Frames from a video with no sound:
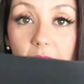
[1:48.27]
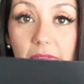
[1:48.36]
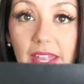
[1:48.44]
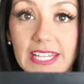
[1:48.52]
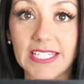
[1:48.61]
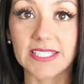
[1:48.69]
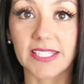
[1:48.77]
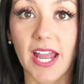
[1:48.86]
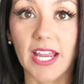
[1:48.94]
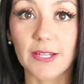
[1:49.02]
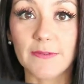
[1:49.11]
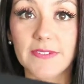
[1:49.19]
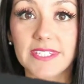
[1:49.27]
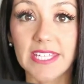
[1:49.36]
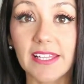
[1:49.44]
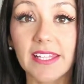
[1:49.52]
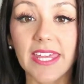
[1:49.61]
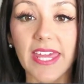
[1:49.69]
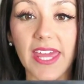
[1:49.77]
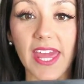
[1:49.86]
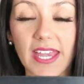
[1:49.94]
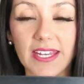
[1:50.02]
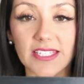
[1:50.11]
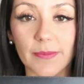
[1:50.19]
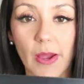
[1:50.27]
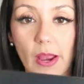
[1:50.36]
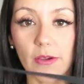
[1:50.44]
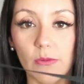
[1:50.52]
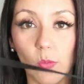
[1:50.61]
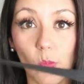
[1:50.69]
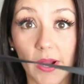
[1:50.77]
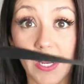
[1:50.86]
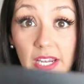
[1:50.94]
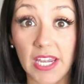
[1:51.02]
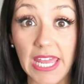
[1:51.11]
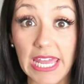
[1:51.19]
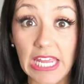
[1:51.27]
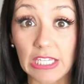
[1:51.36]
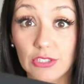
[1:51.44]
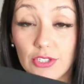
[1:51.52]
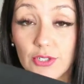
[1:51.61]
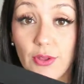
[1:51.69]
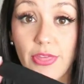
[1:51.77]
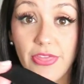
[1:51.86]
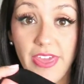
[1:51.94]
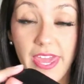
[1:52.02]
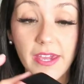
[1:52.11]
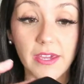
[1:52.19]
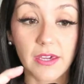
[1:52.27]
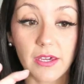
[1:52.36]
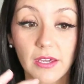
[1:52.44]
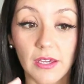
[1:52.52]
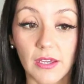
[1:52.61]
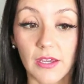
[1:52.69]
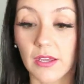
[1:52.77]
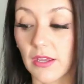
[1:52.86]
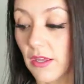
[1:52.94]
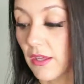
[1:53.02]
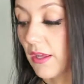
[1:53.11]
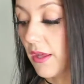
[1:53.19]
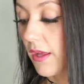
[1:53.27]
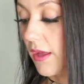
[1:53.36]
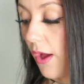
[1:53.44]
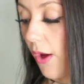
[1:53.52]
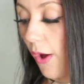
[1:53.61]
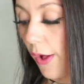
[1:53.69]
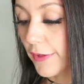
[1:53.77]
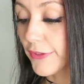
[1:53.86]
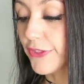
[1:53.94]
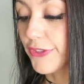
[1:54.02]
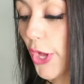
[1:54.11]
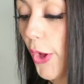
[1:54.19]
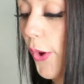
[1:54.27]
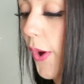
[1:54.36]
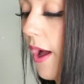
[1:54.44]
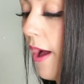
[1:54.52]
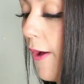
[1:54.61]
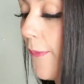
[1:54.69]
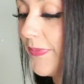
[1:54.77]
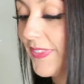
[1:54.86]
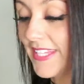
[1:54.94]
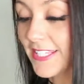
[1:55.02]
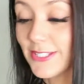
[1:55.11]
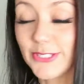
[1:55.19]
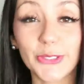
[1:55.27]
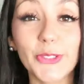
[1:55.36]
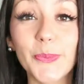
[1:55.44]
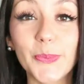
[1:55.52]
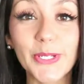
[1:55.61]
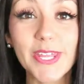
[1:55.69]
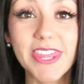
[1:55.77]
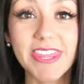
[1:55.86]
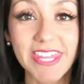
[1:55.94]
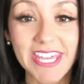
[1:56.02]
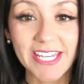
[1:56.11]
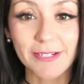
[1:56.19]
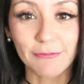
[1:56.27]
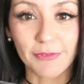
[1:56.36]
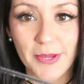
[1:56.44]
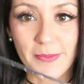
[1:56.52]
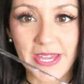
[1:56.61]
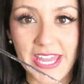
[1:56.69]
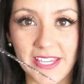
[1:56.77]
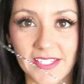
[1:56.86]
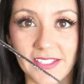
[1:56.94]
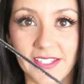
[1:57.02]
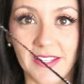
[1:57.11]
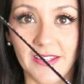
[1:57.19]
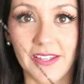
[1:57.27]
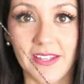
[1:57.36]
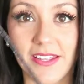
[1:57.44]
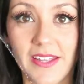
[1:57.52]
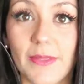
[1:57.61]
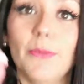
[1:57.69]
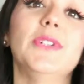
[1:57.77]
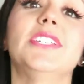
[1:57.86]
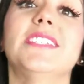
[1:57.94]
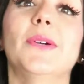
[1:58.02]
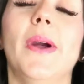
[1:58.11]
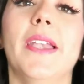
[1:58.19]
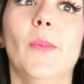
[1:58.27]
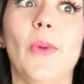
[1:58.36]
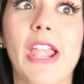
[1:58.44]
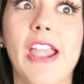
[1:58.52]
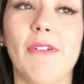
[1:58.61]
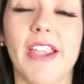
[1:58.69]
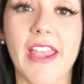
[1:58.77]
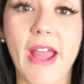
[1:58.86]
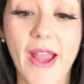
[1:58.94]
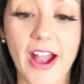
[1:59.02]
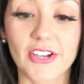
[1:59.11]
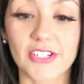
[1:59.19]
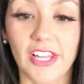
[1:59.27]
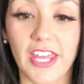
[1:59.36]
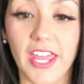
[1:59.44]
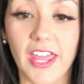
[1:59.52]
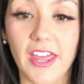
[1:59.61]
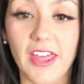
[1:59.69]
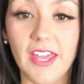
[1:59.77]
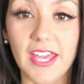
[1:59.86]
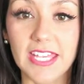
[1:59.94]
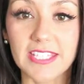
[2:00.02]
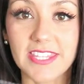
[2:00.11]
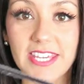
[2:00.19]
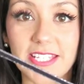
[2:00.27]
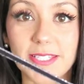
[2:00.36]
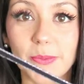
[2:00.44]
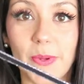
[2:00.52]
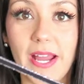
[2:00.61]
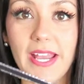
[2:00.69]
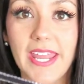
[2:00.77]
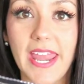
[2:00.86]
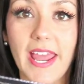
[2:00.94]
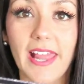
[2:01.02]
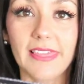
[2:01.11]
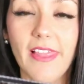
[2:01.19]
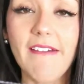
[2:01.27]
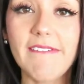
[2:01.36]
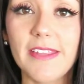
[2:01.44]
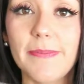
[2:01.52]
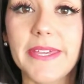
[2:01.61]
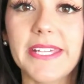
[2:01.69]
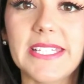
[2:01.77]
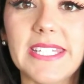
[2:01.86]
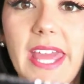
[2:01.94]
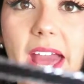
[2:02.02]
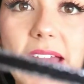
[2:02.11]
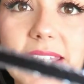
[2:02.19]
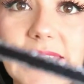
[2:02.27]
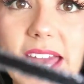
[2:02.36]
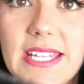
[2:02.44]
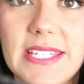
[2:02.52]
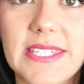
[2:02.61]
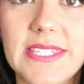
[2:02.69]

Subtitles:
that is kind of silky and it's about 1 inch thick. Also the super thin ribbon, which is the one I'm wearing right now actually, is this one, and I love it because it has that